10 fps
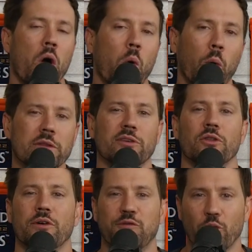what to
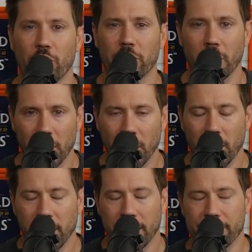look for
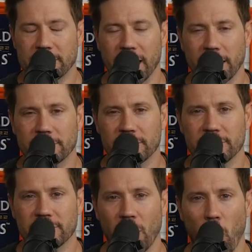in the
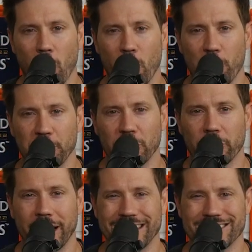Texans home
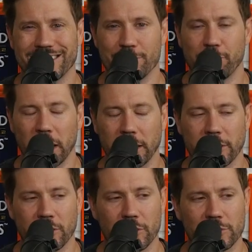opener against the
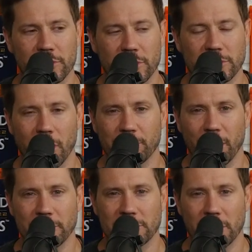Buccaneers this
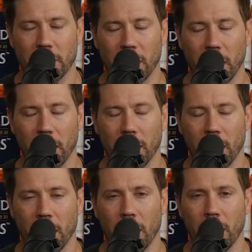upcoming Sunday.
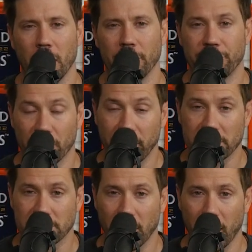Until
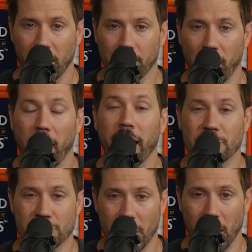next time,
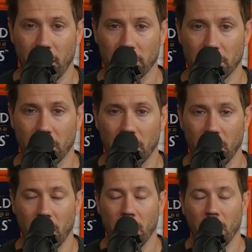H-Town,
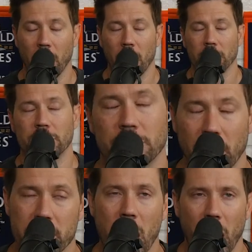
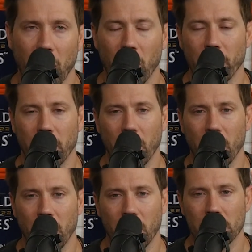stay down.